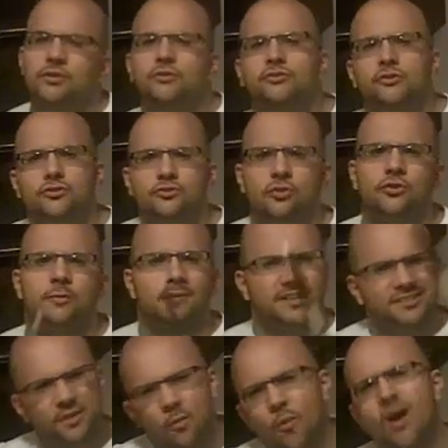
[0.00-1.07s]
use their shoulder
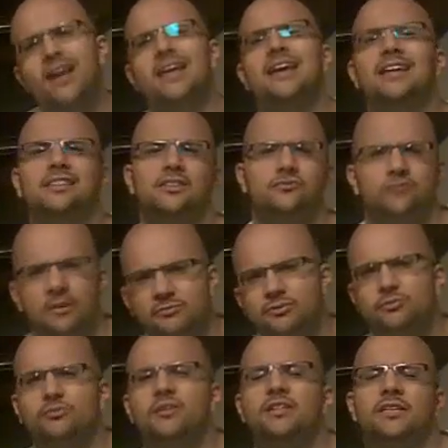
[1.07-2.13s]
because they want to hit the drums
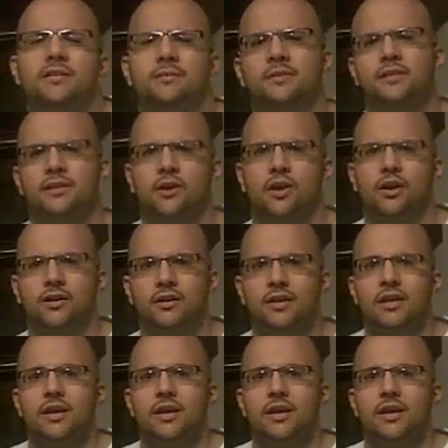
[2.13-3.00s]
really, really hard.